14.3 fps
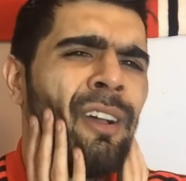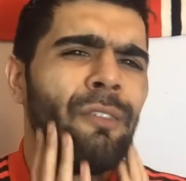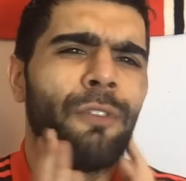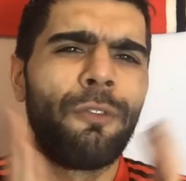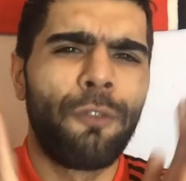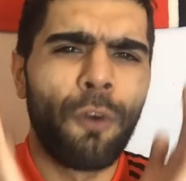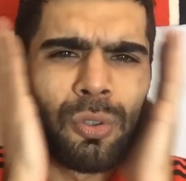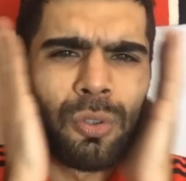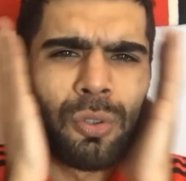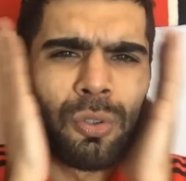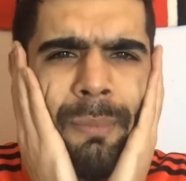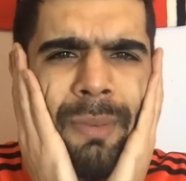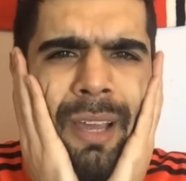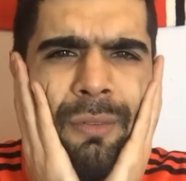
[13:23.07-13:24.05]
for
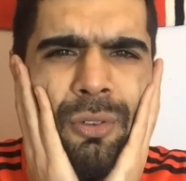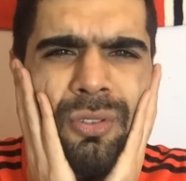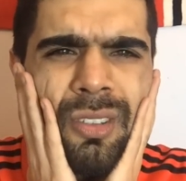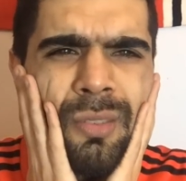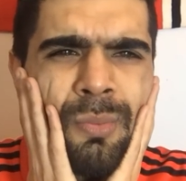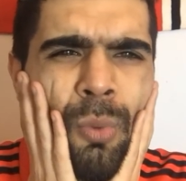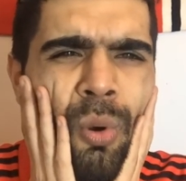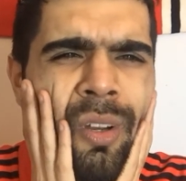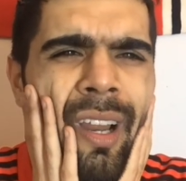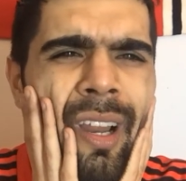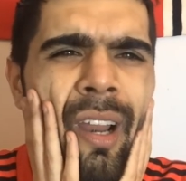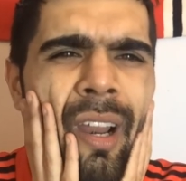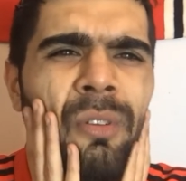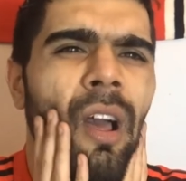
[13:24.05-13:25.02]
Full-Time Devils this morning,
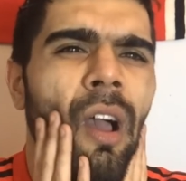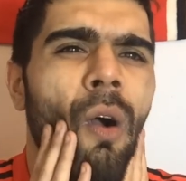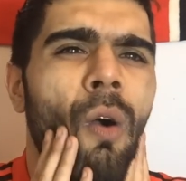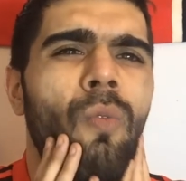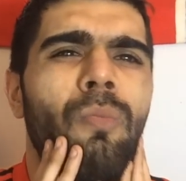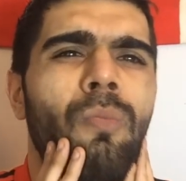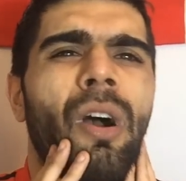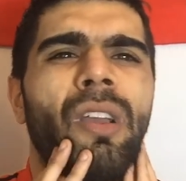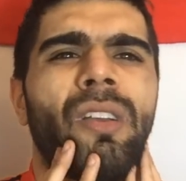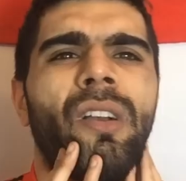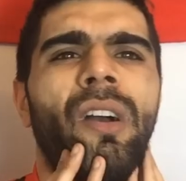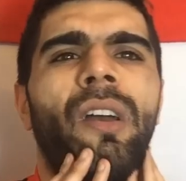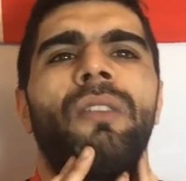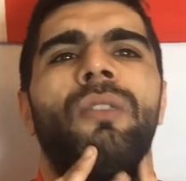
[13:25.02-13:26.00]
and I was like, oh my
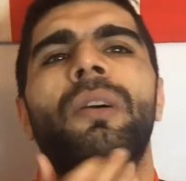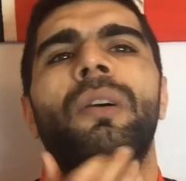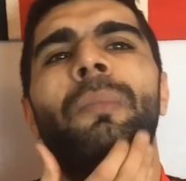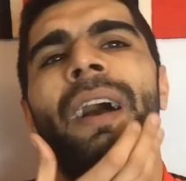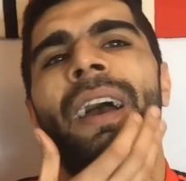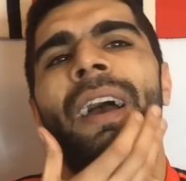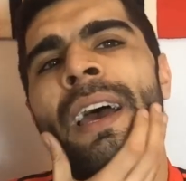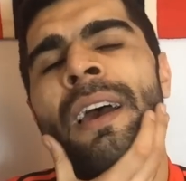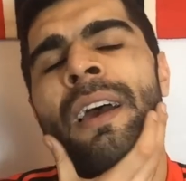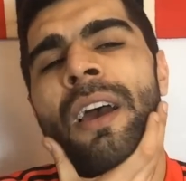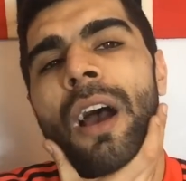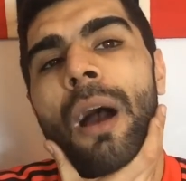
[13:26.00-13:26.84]
God, look at my hair.